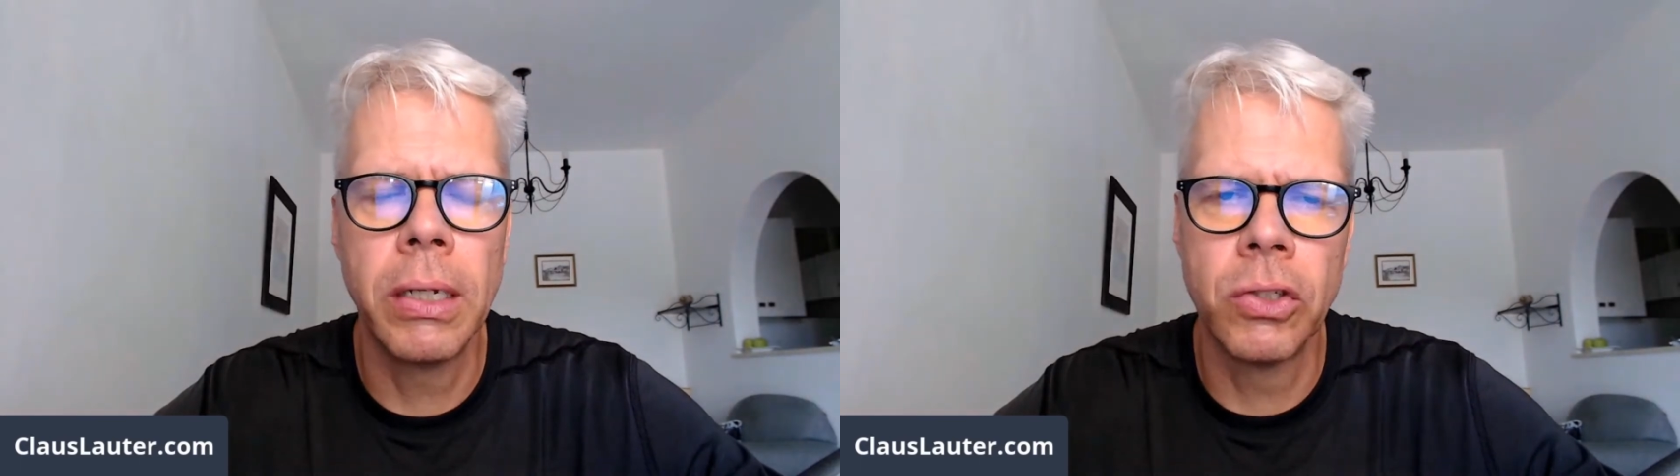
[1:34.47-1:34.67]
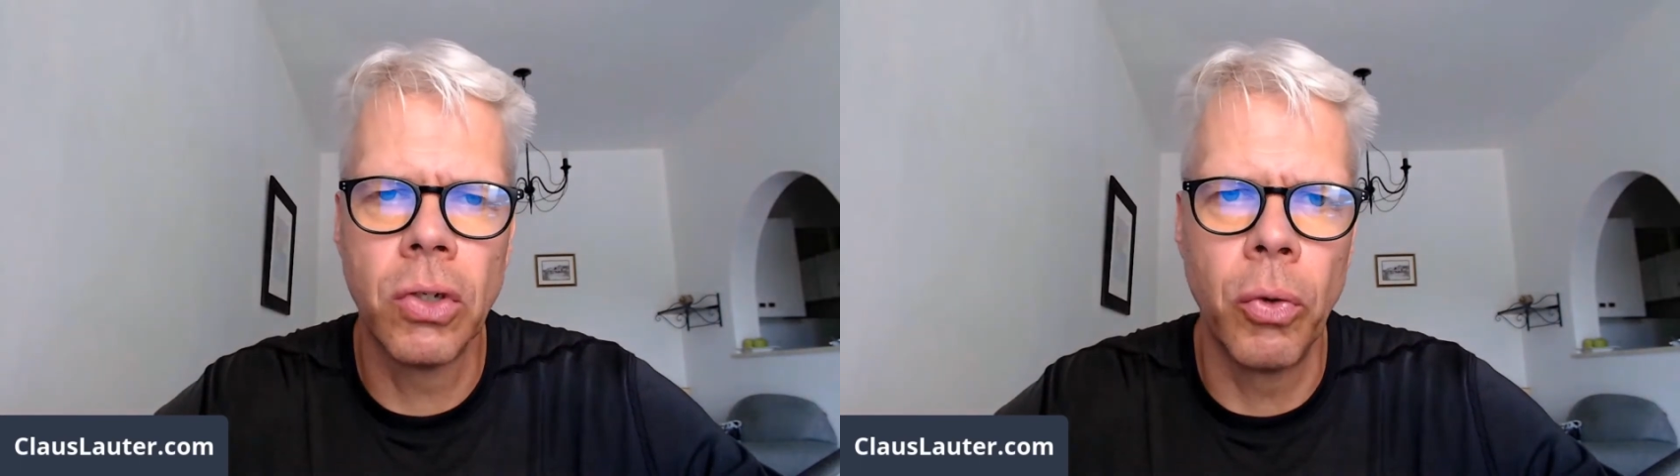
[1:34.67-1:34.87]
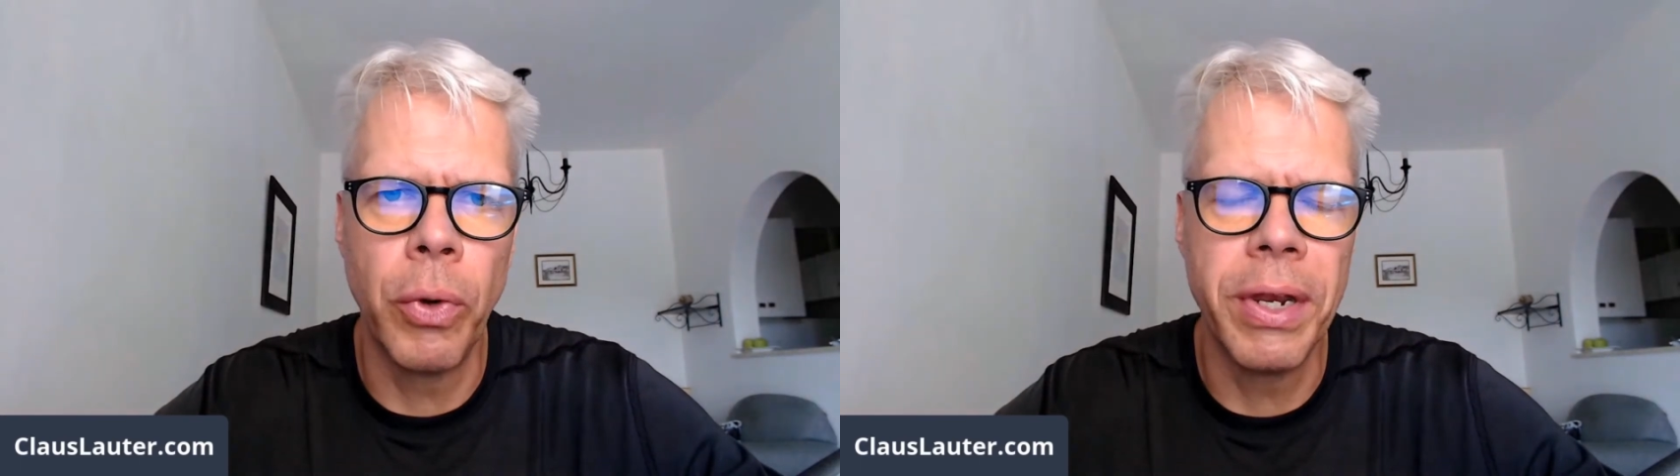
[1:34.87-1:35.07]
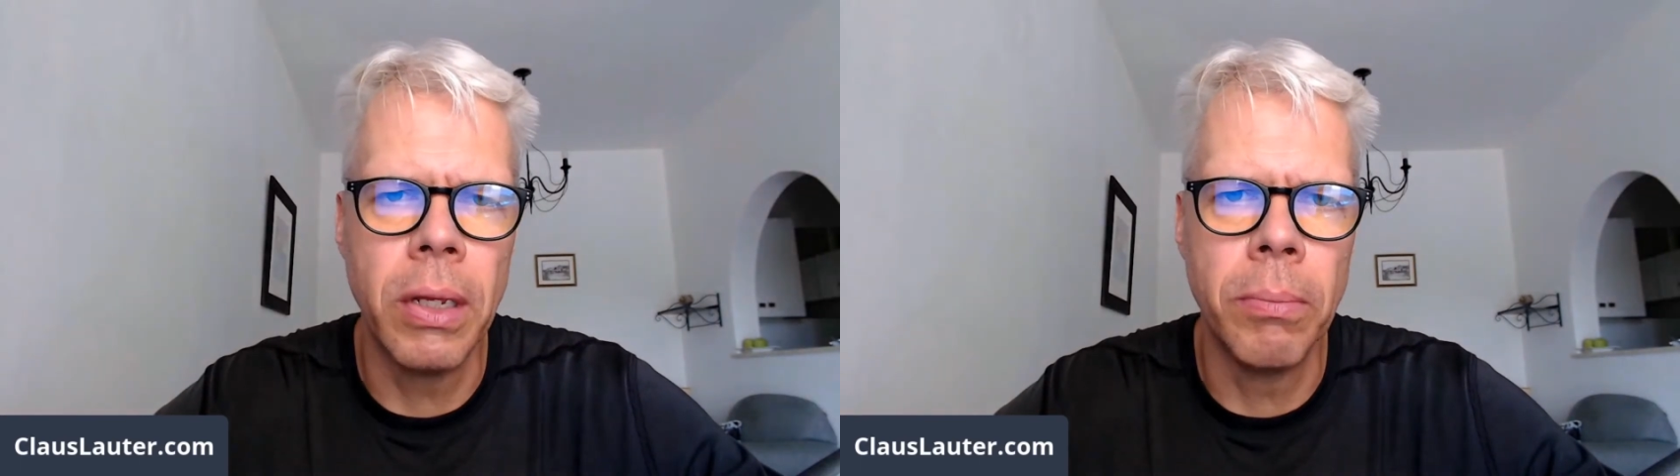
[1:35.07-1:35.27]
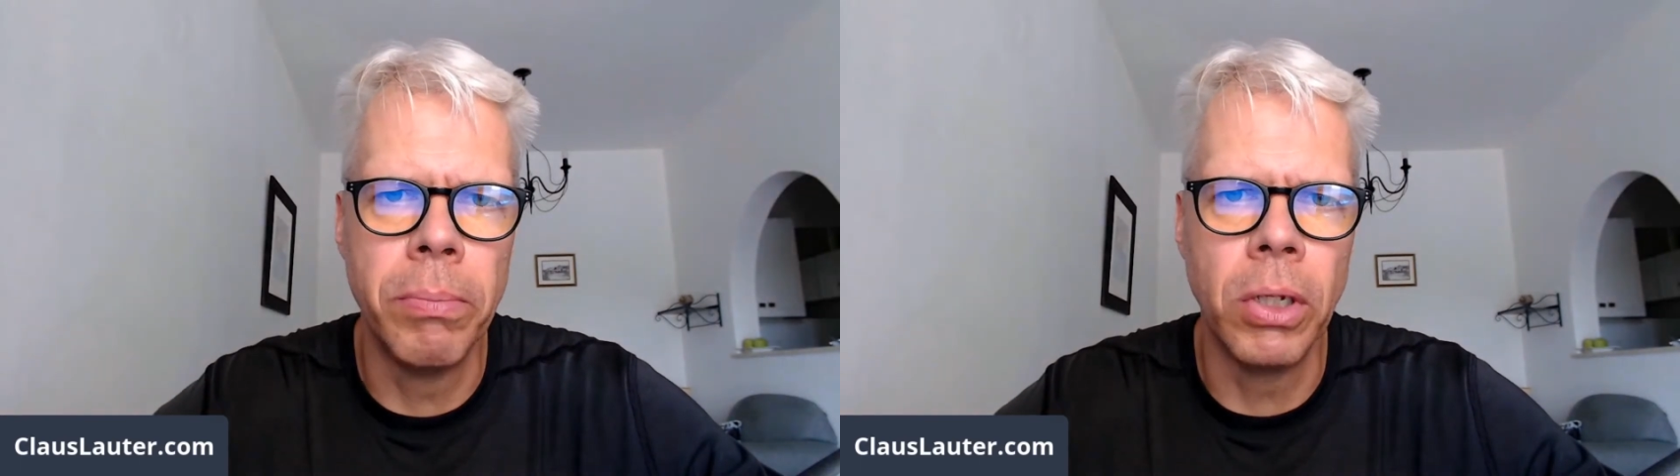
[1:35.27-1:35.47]
It's
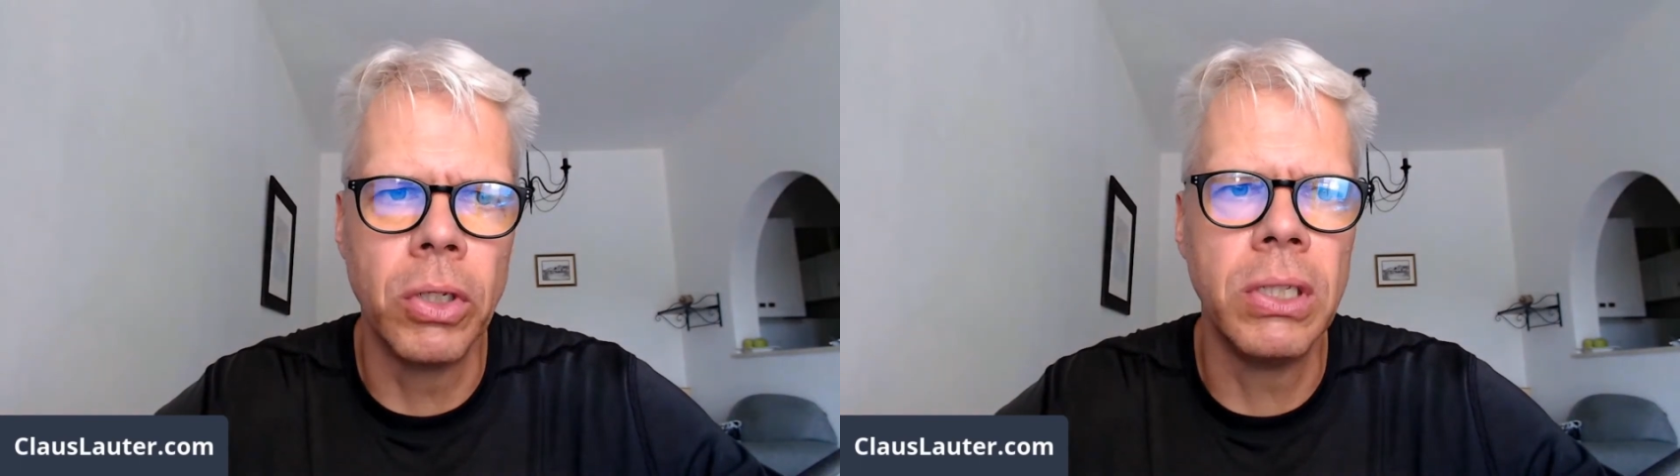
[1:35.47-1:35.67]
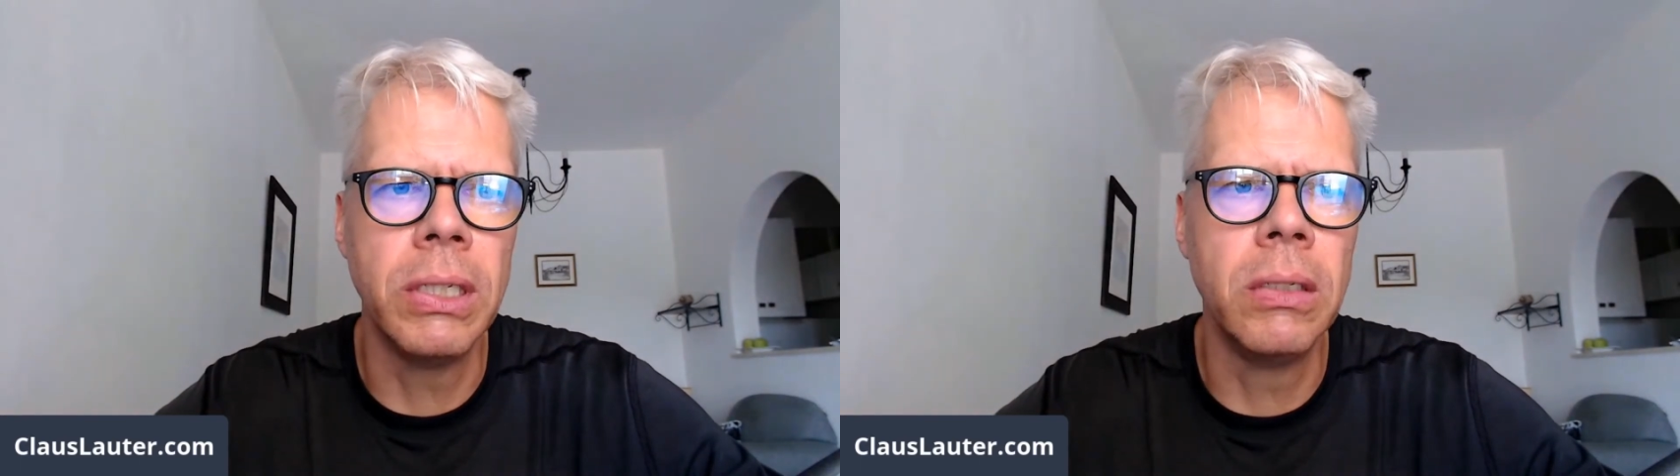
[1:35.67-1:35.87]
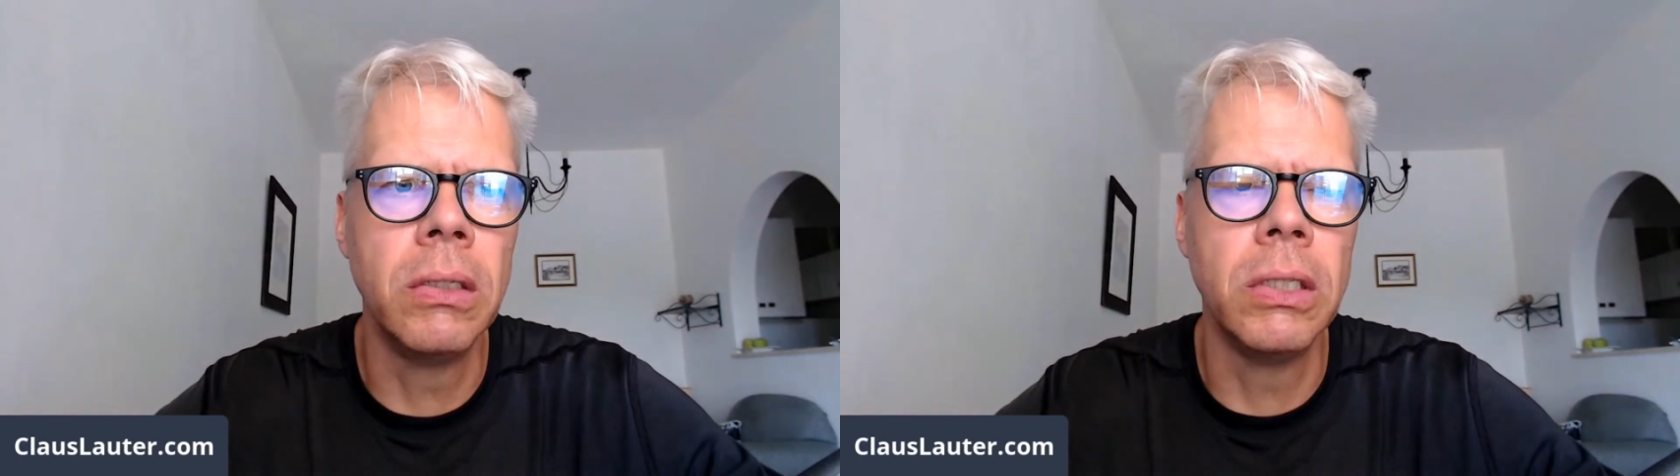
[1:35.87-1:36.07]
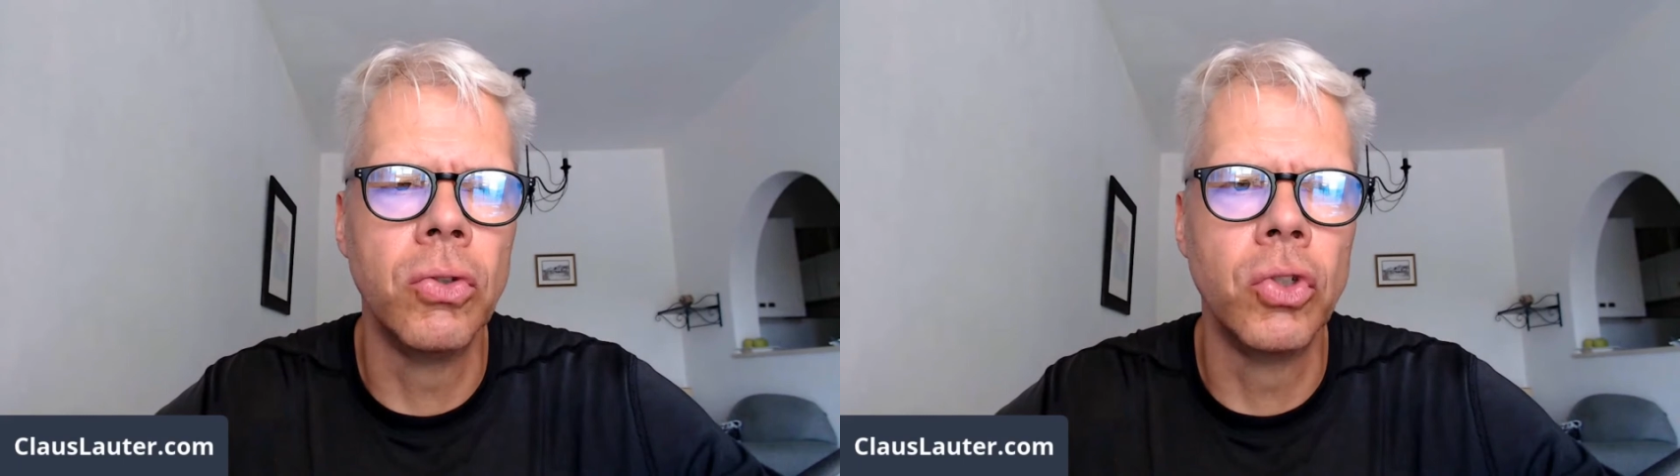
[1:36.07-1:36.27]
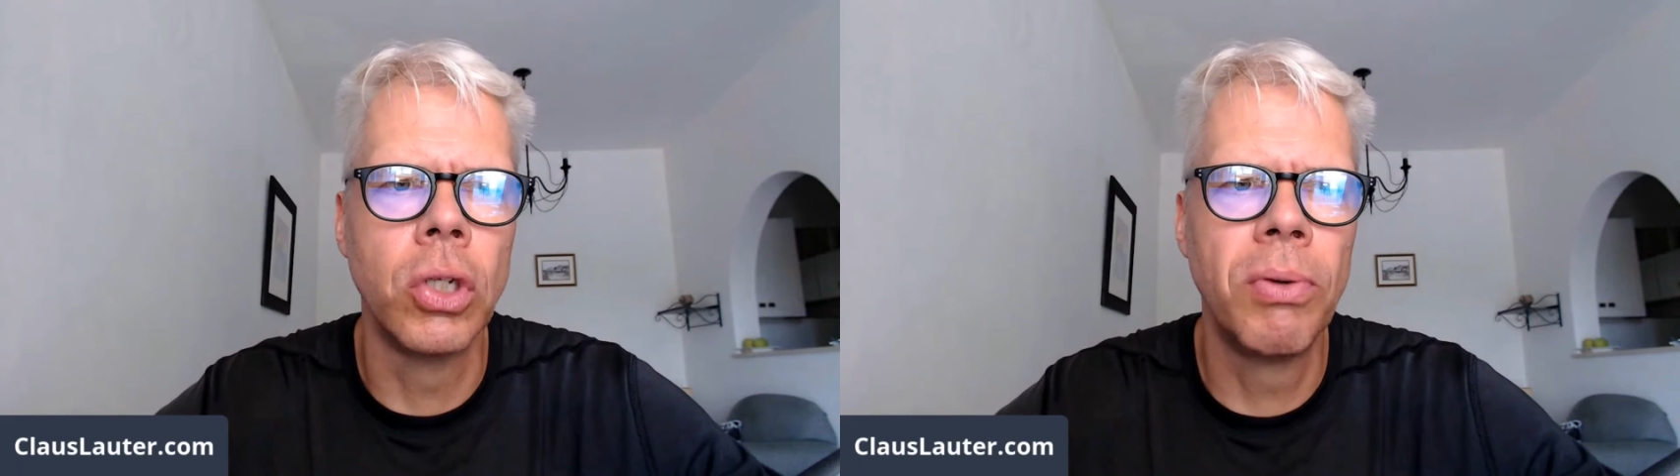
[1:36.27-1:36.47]
already built
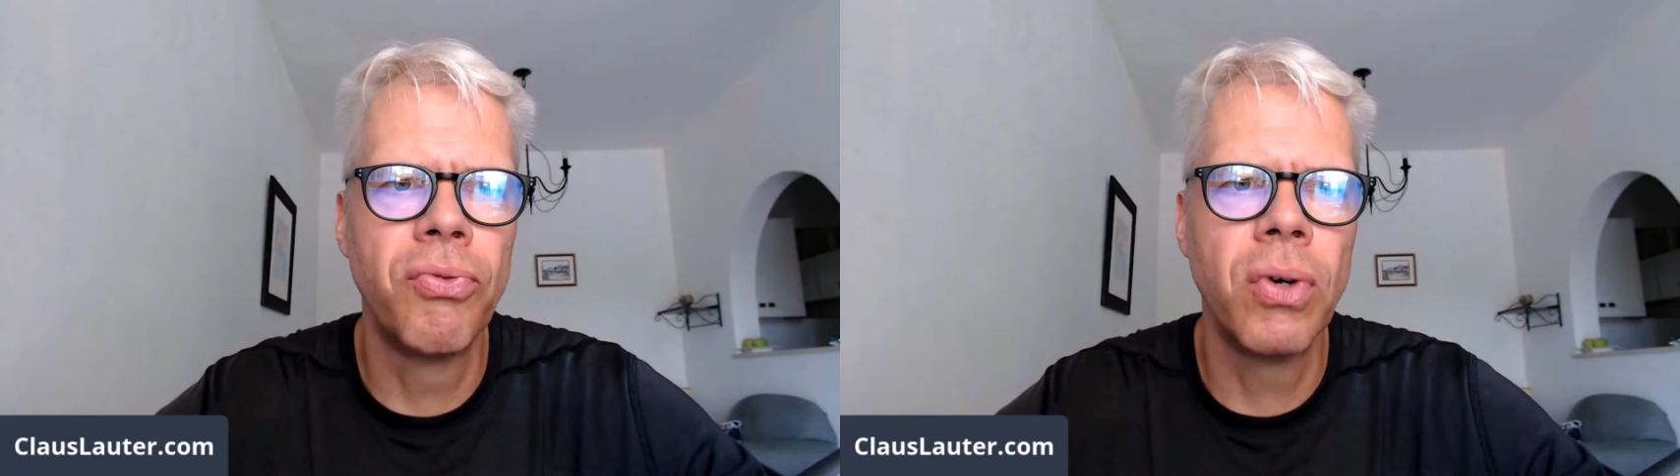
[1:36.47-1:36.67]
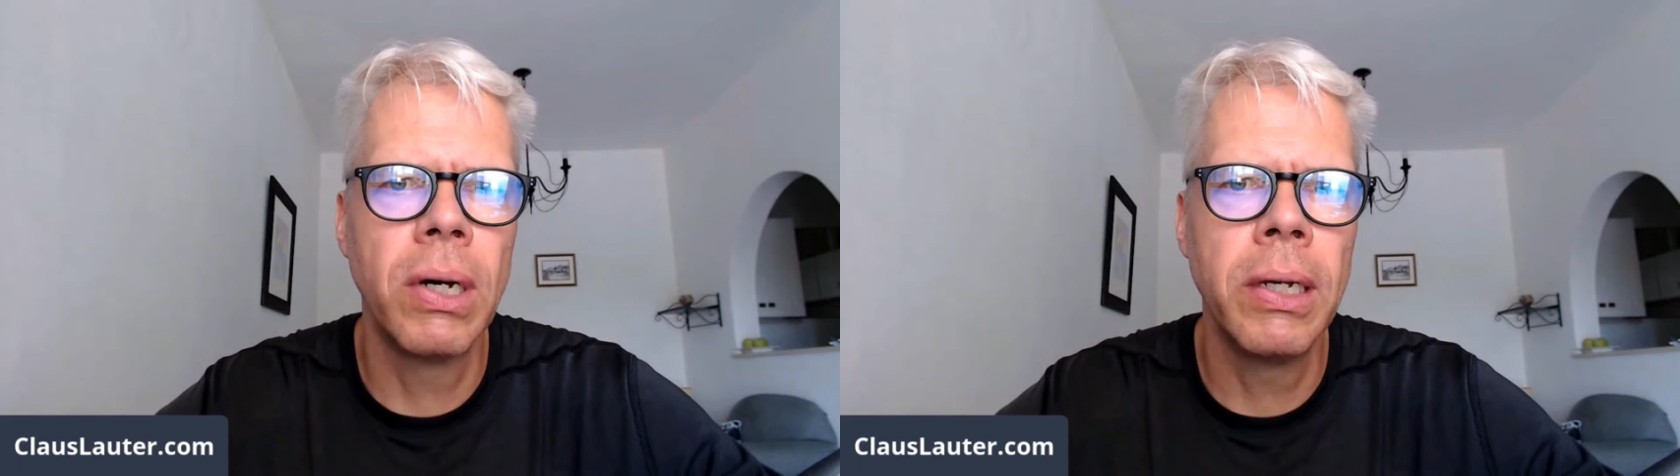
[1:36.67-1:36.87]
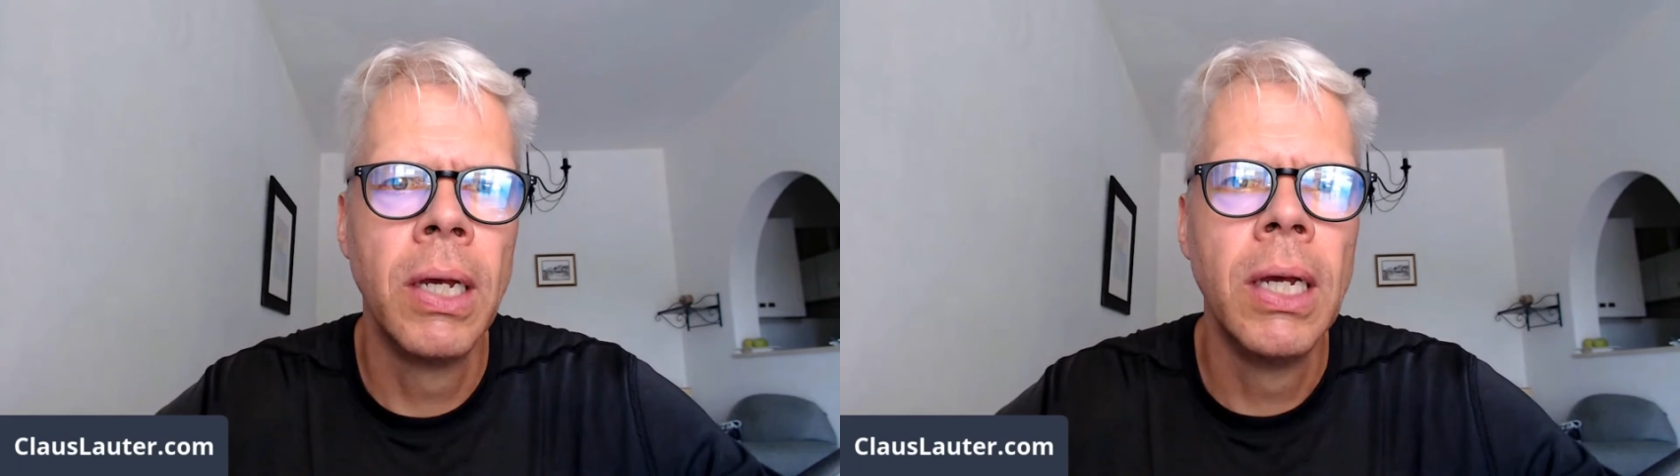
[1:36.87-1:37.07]
into Shopify.